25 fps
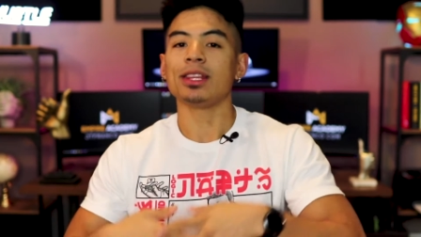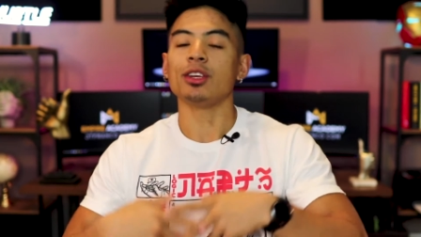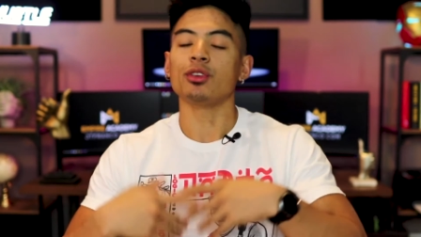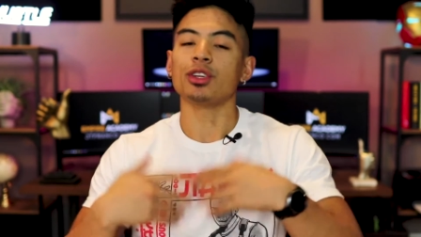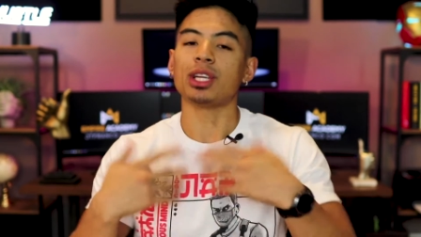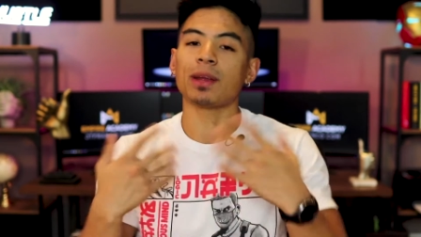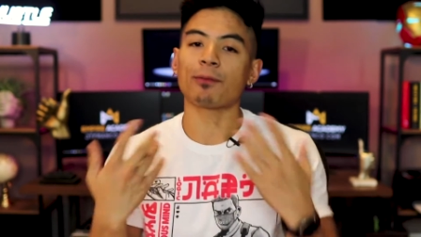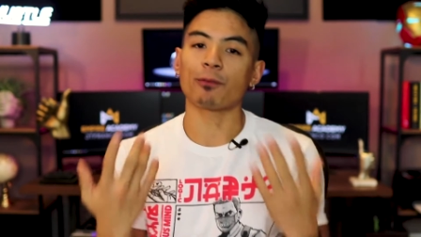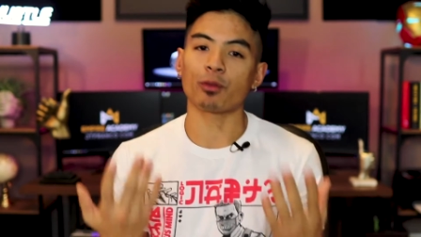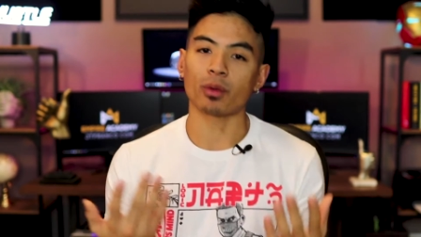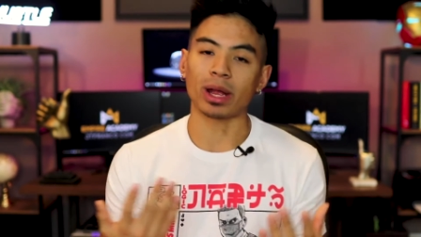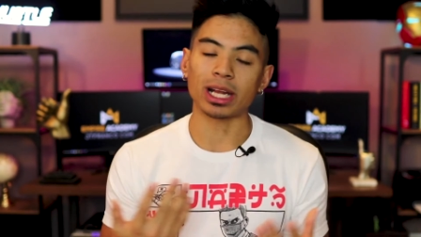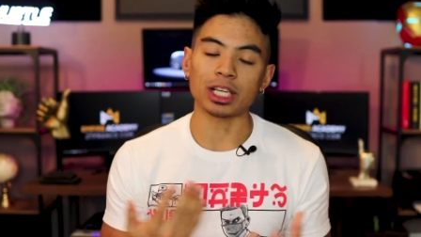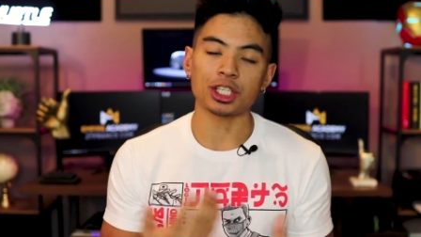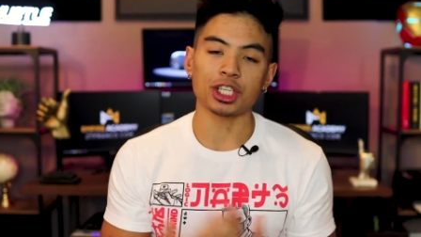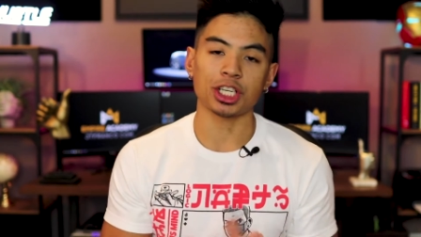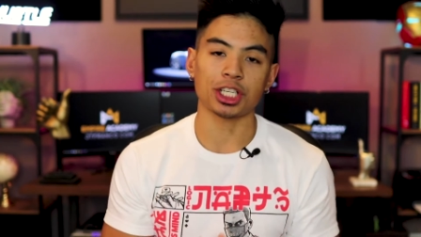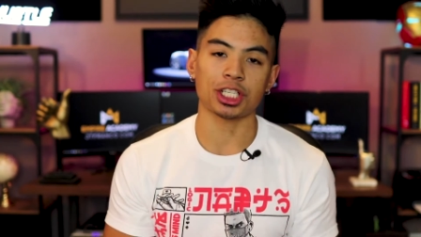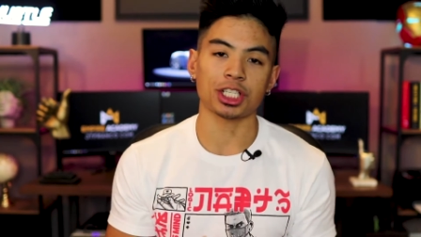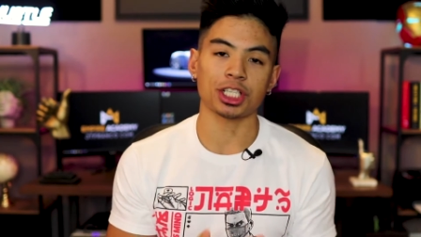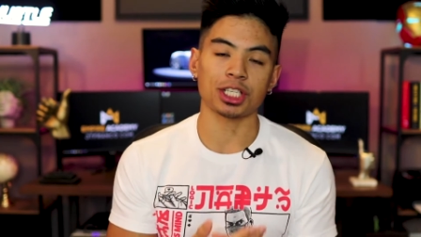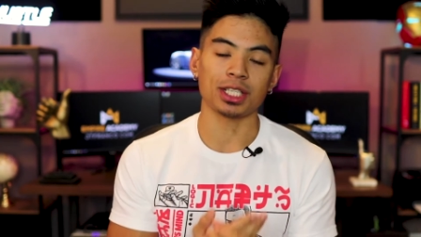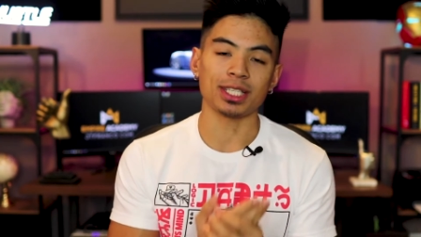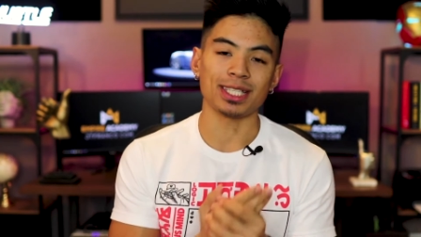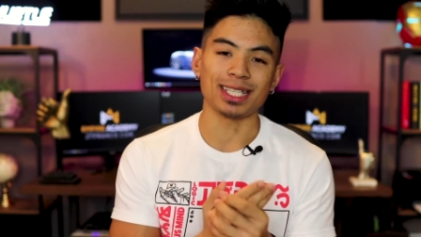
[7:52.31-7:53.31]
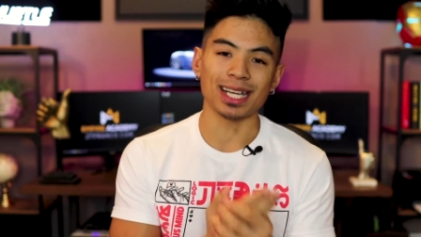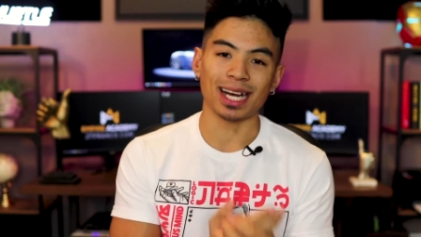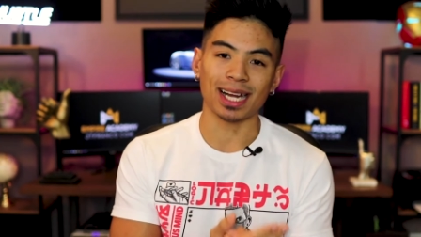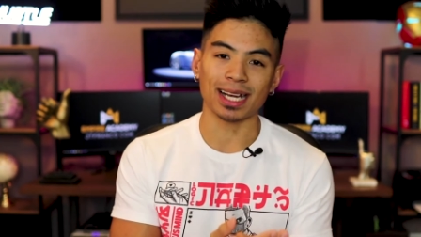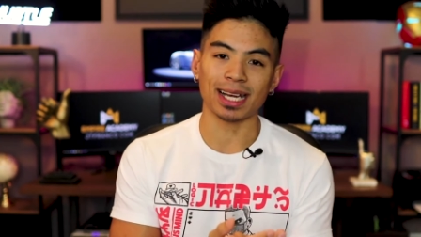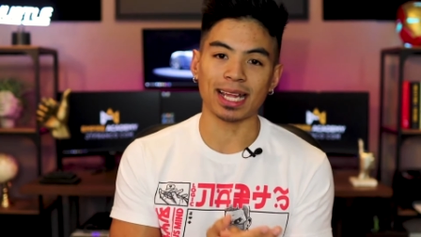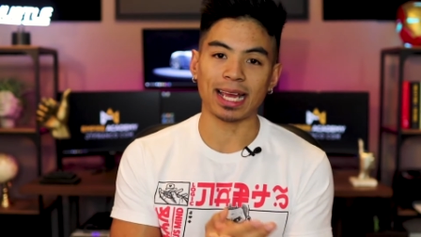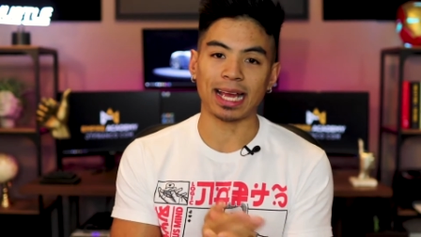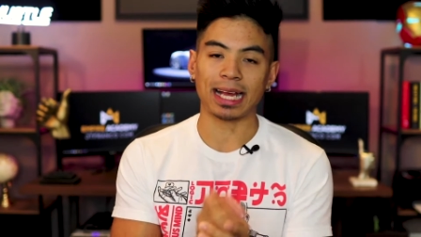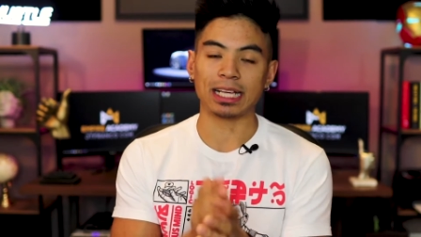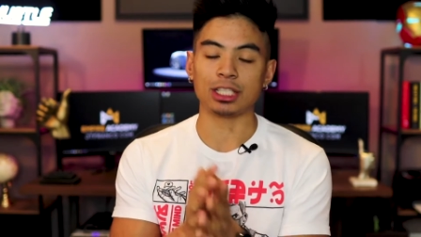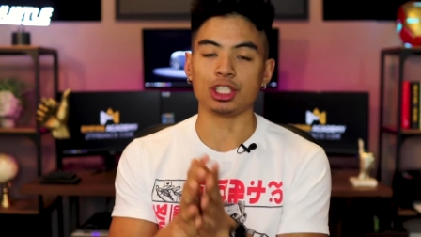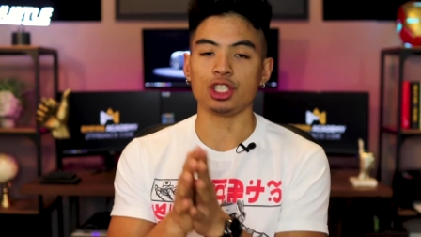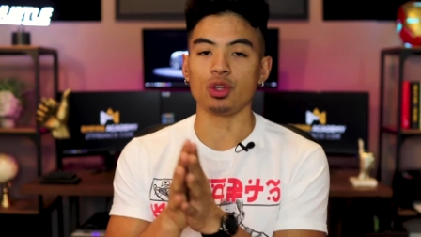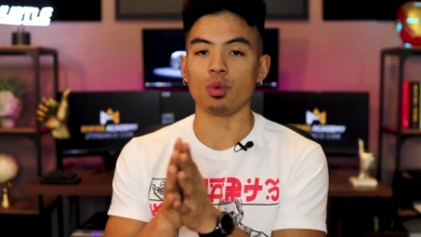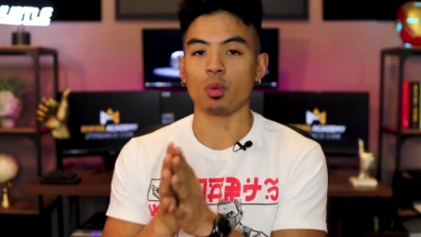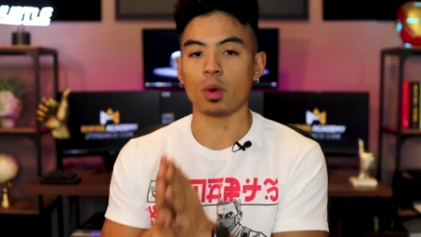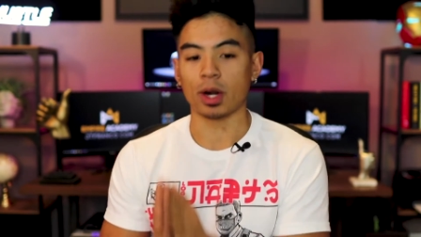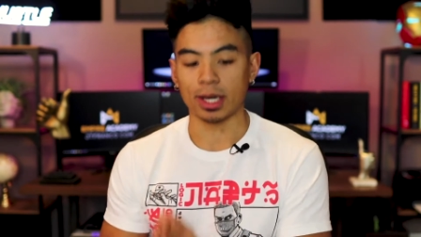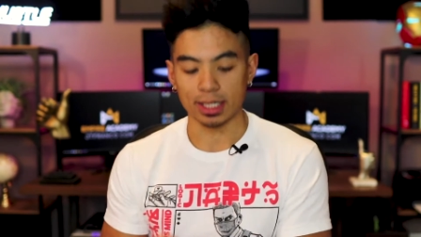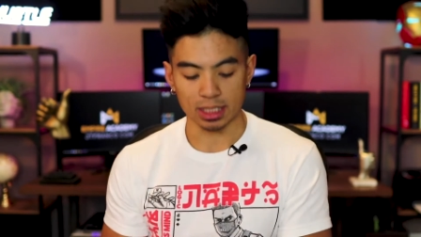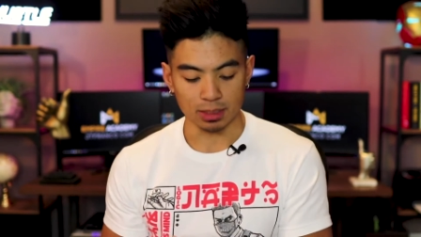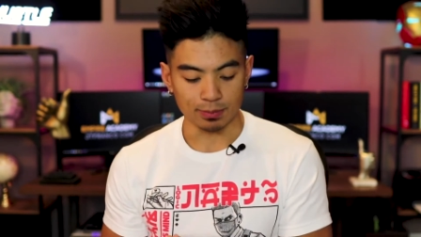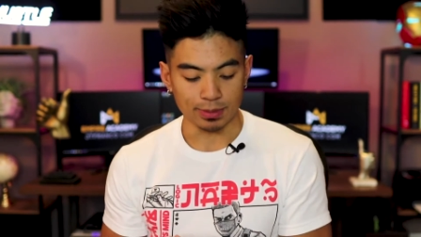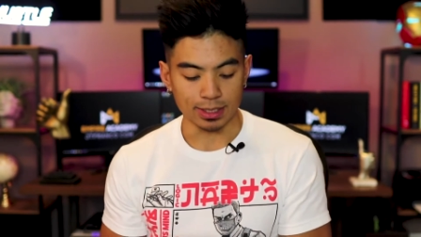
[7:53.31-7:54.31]
your differentiation done as you
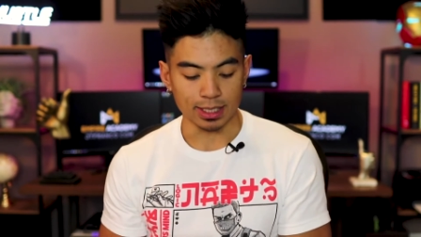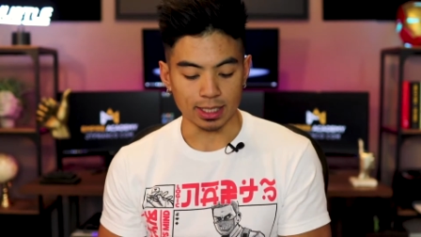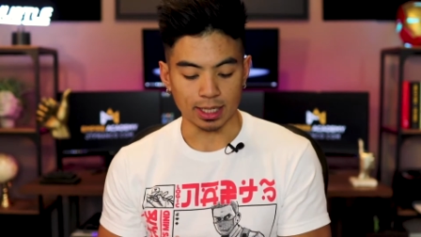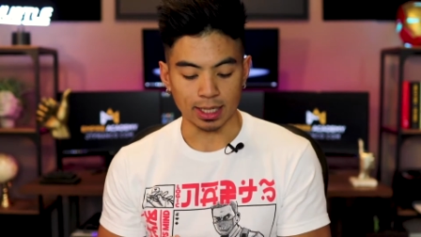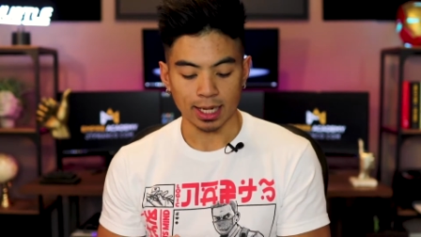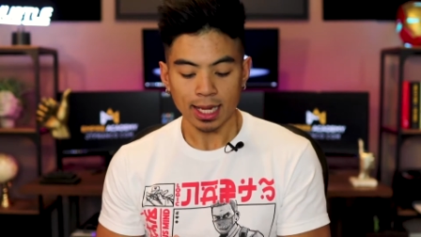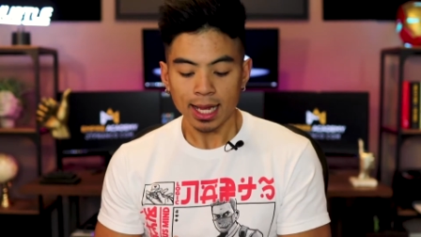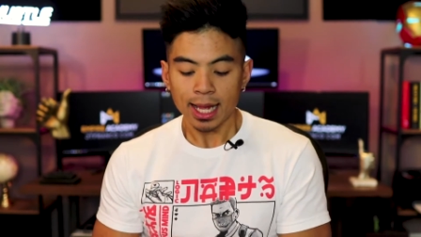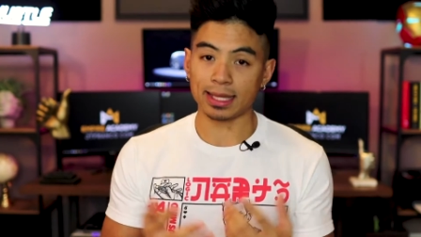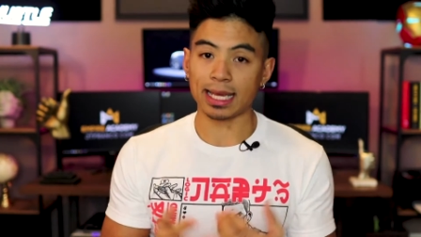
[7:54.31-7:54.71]
want it to be done done.